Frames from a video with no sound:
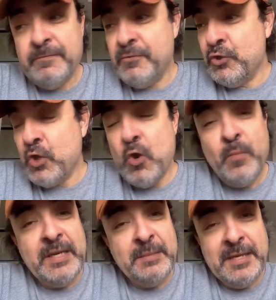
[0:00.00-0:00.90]
so
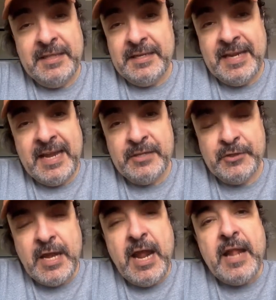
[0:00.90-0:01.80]
many men that it
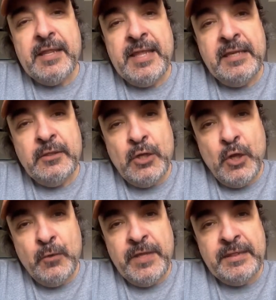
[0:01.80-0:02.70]
has, They
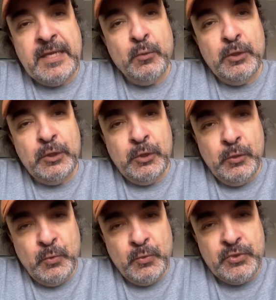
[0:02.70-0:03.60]
know that they would
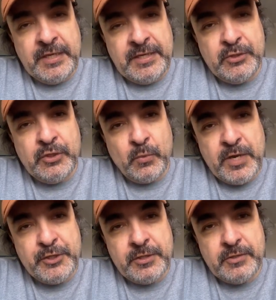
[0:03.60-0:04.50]
lose against the
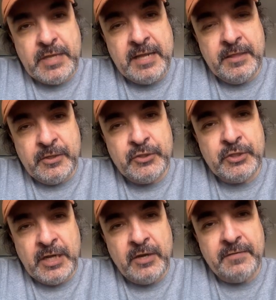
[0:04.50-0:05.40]
Russians, and they're
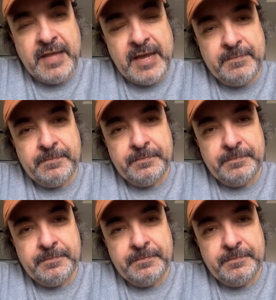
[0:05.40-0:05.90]
scared of that.